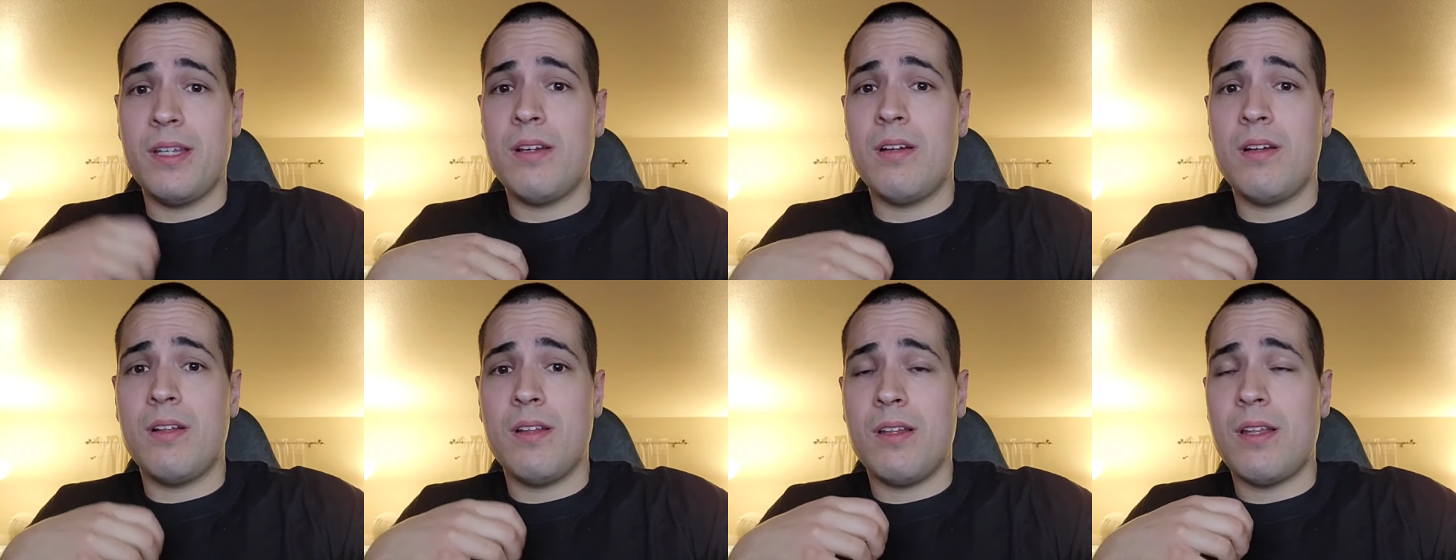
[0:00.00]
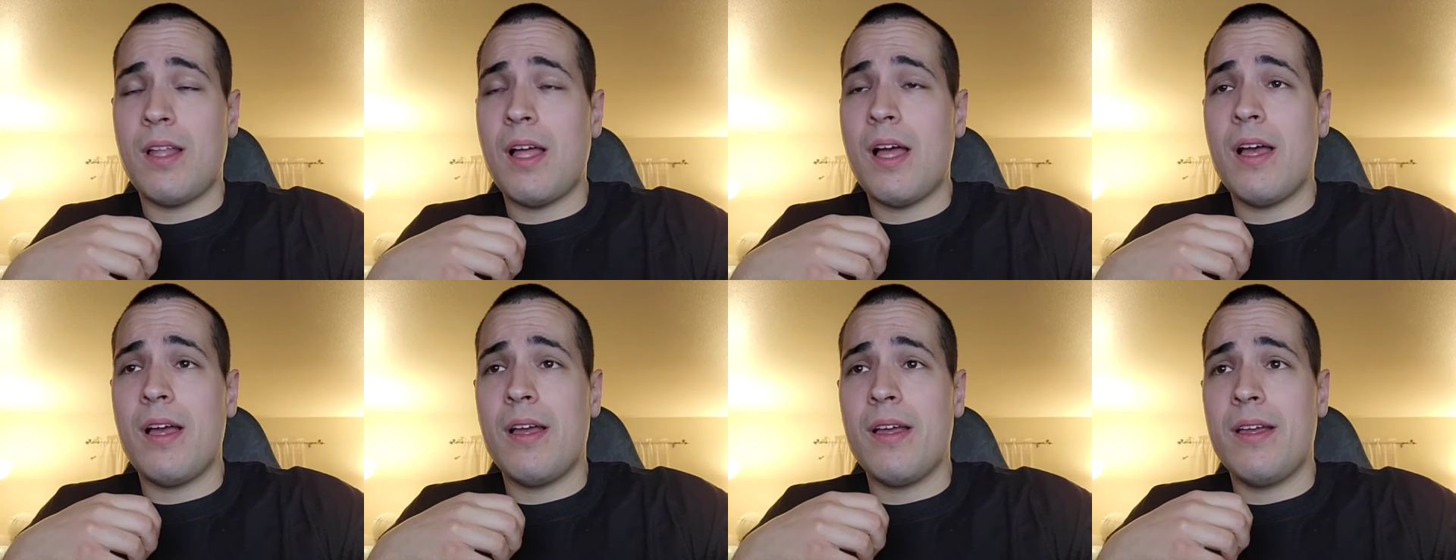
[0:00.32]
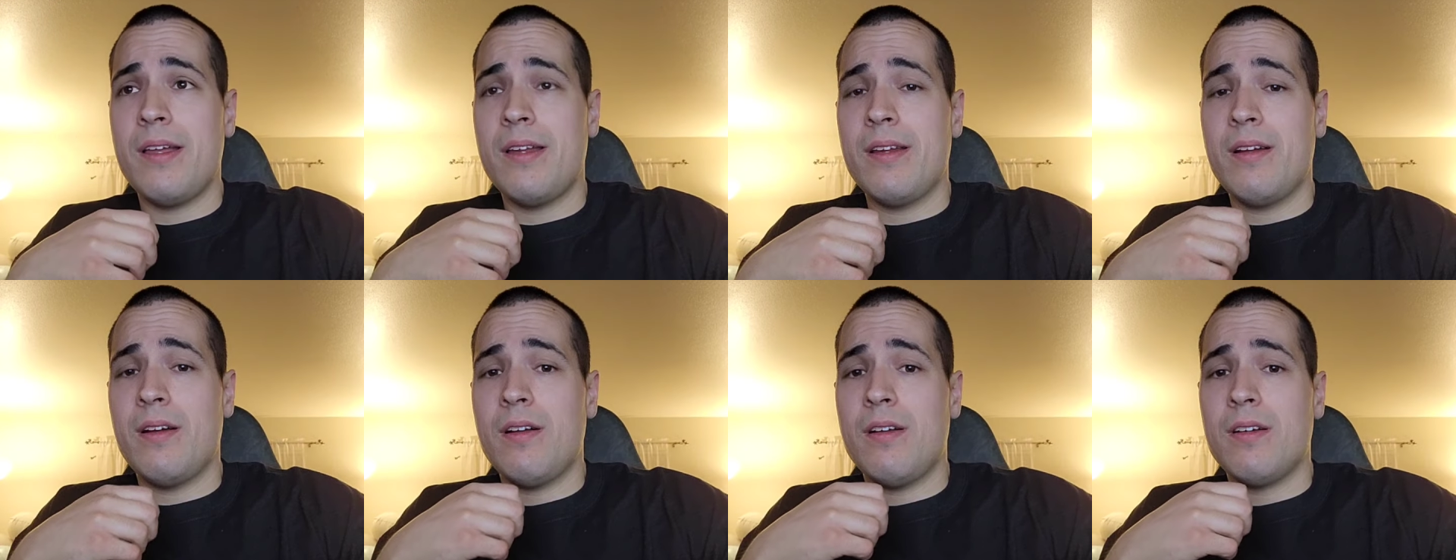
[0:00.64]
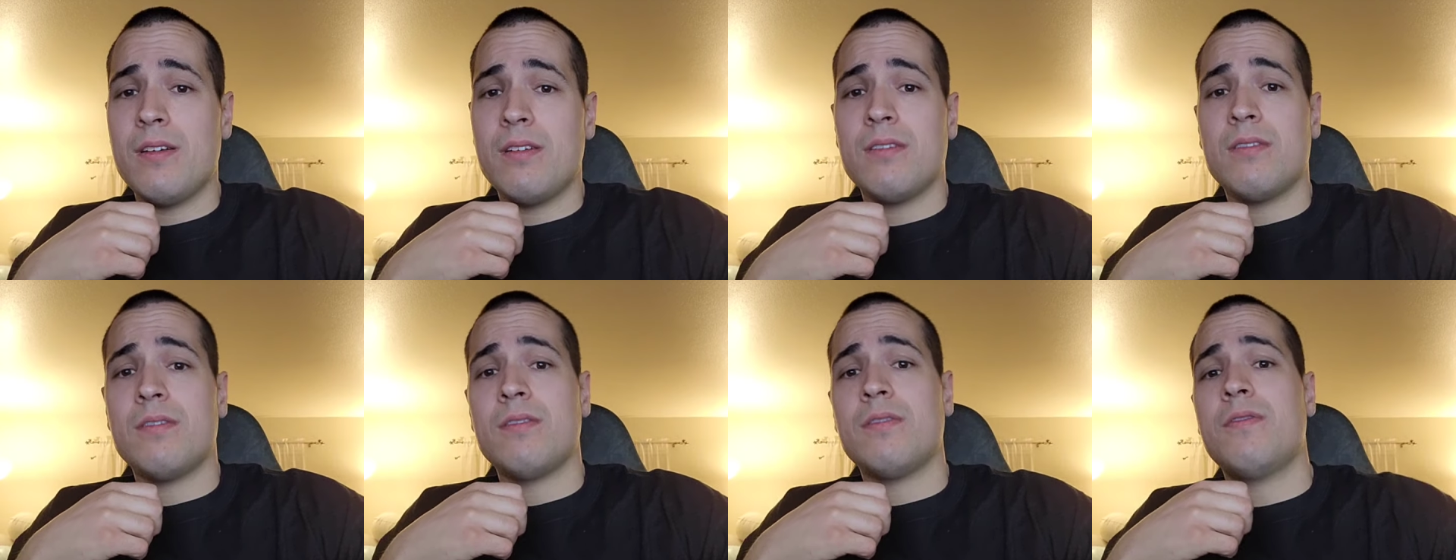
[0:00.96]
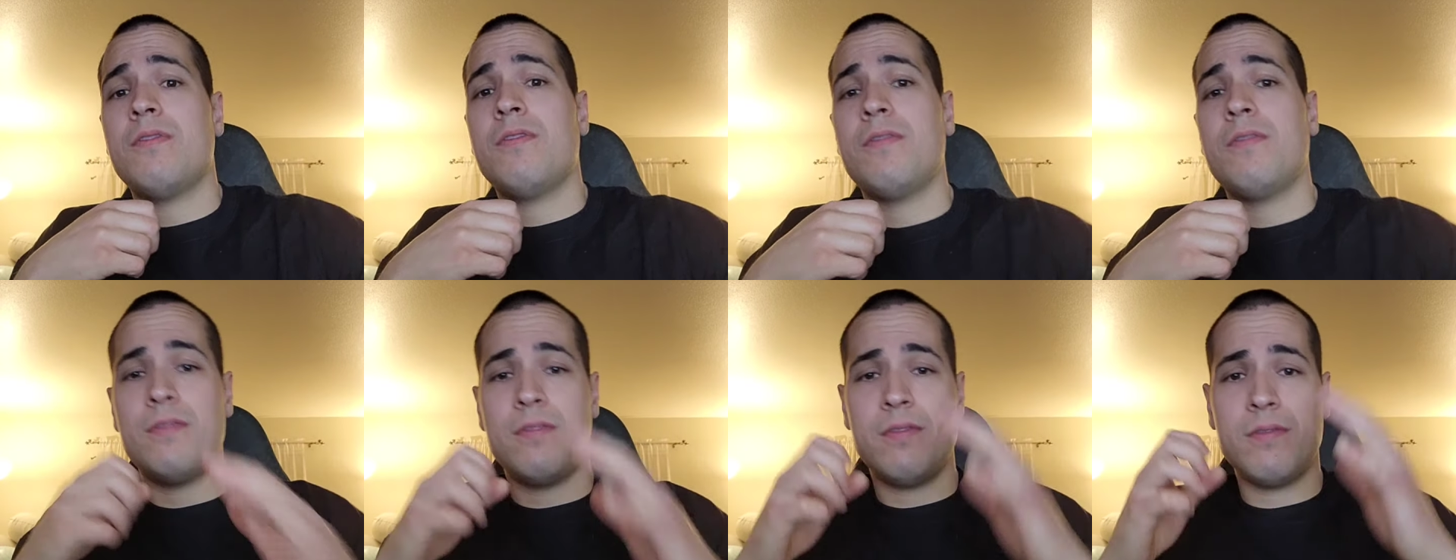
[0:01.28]
all
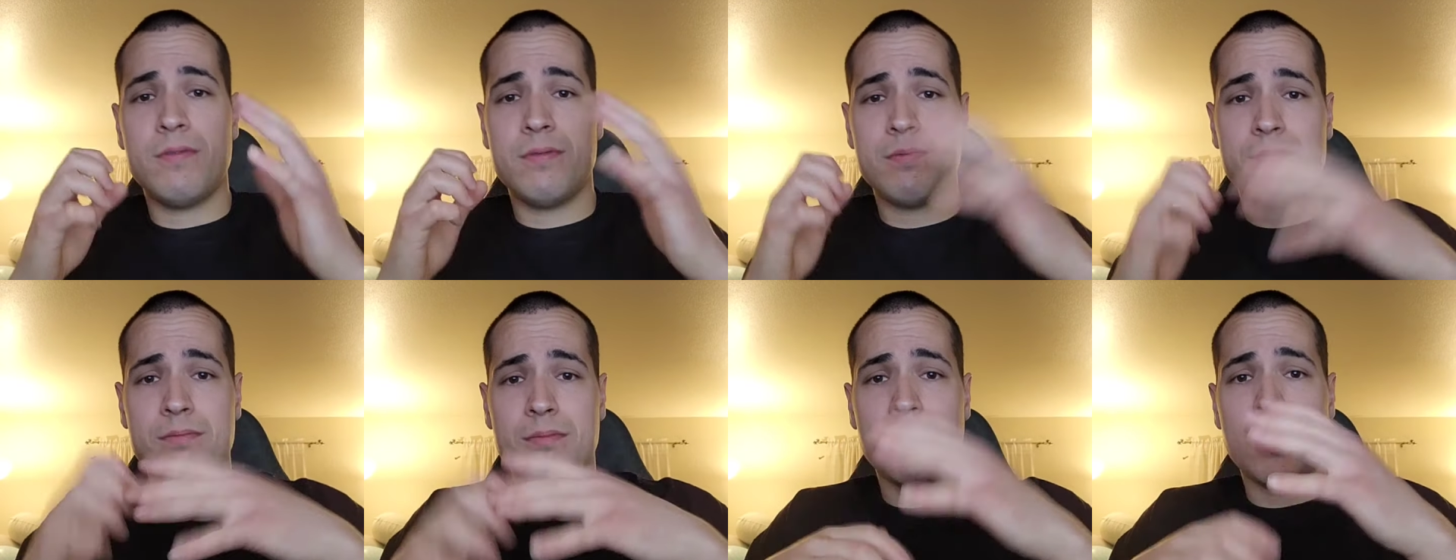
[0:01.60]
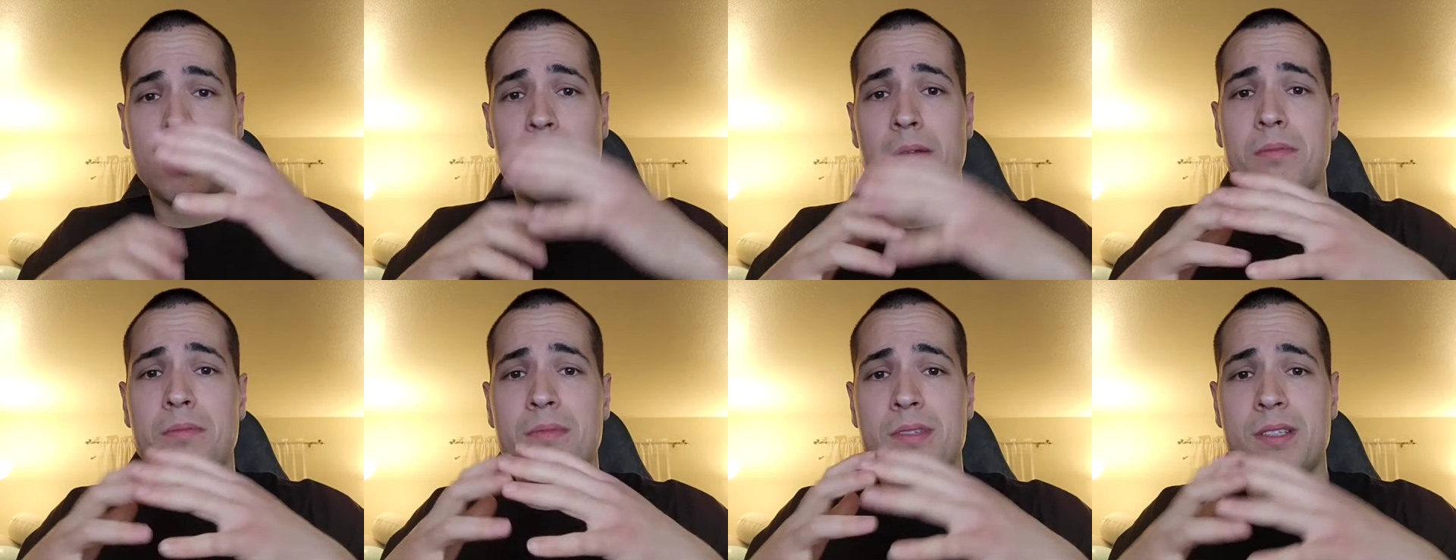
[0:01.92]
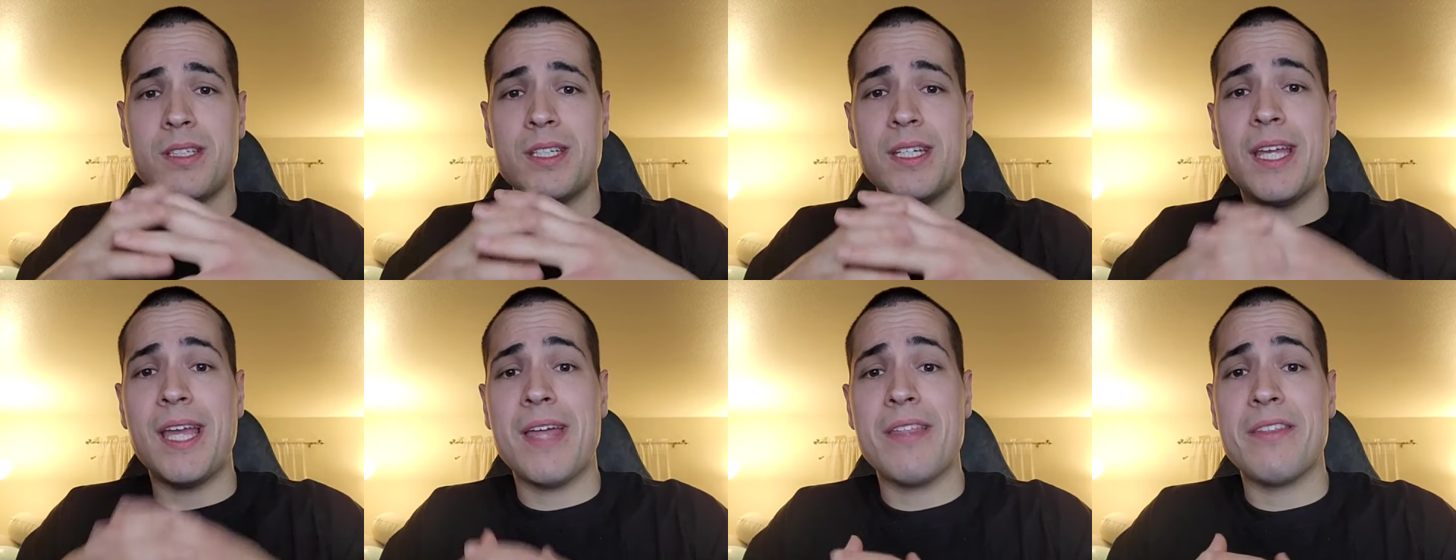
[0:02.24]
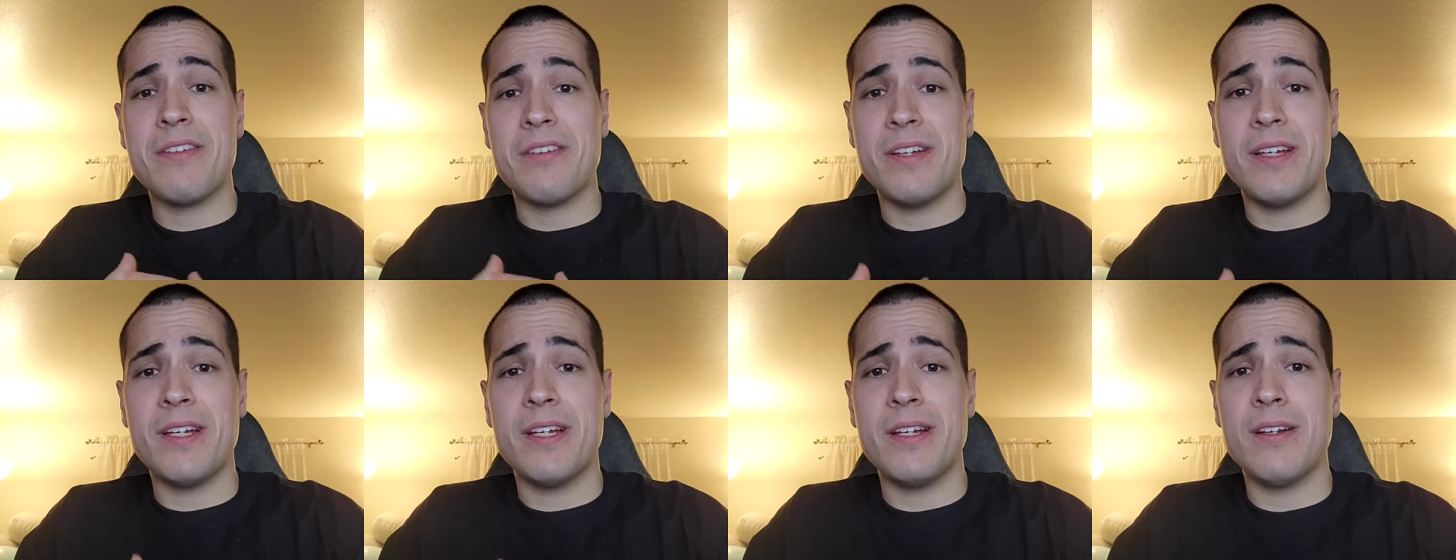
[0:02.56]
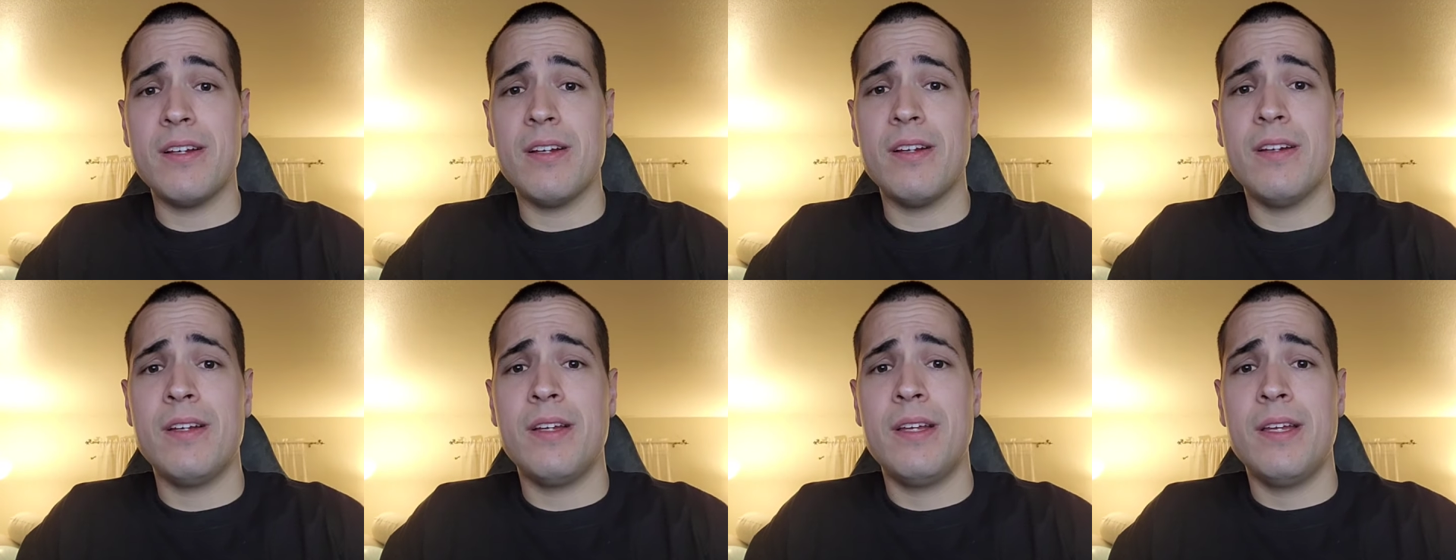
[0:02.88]
comes together
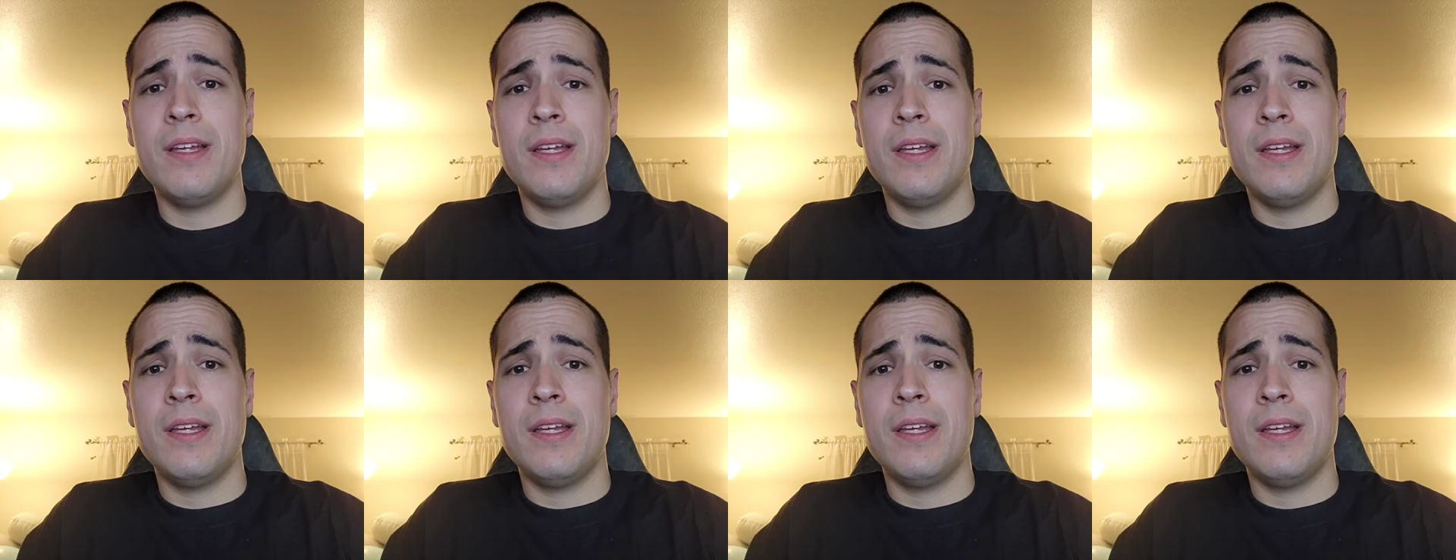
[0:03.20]
here